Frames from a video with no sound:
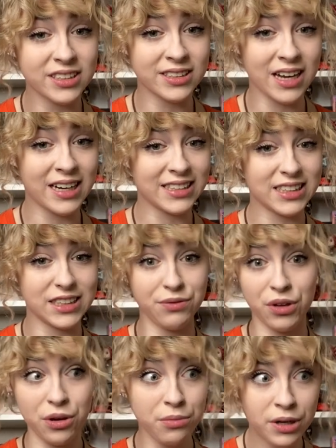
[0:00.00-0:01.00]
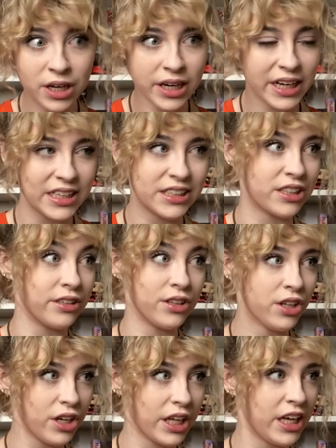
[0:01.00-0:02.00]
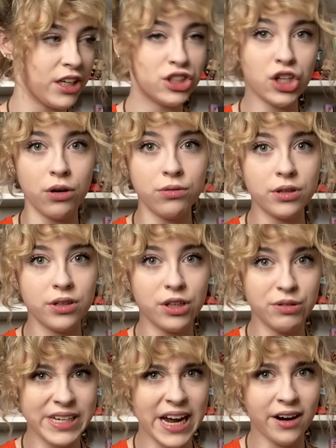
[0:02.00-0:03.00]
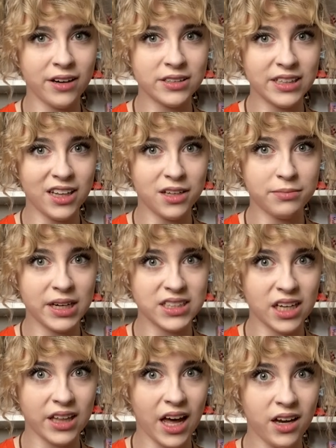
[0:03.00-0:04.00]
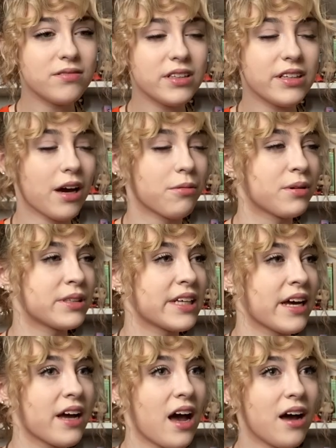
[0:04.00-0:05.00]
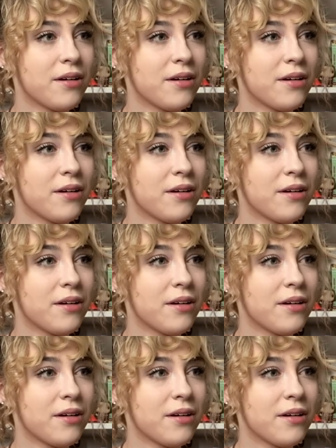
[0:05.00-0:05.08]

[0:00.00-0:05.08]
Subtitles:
He's got a sense of humor. He's good looking. Don't you dare tell him I said that. Yeah, where was I?